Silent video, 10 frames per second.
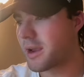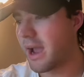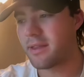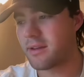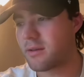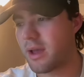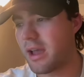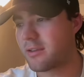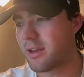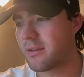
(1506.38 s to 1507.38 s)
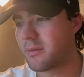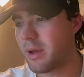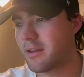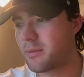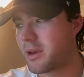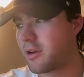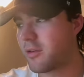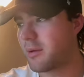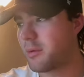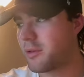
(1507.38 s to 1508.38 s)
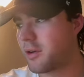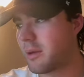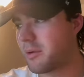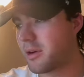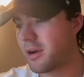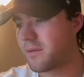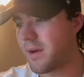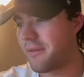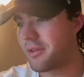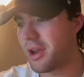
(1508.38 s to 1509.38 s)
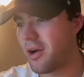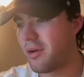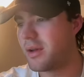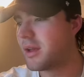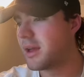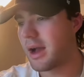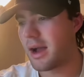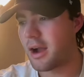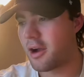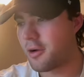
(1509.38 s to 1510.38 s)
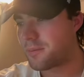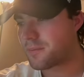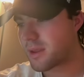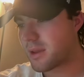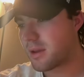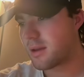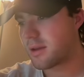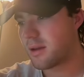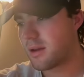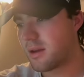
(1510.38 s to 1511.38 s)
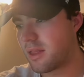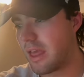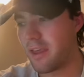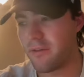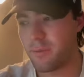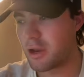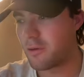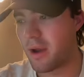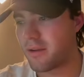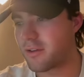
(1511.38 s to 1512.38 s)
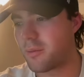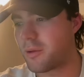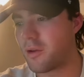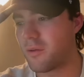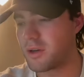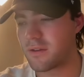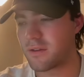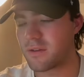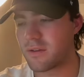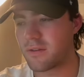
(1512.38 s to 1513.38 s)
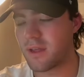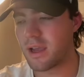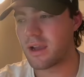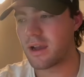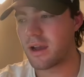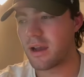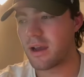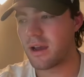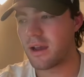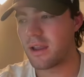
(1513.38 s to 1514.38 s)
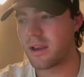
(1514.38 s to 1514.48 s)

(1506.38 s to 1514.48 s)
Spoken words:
Catholic has been incredible. Don't get me wrong, 5-0. They've beaten Western Dubuque, which is just like a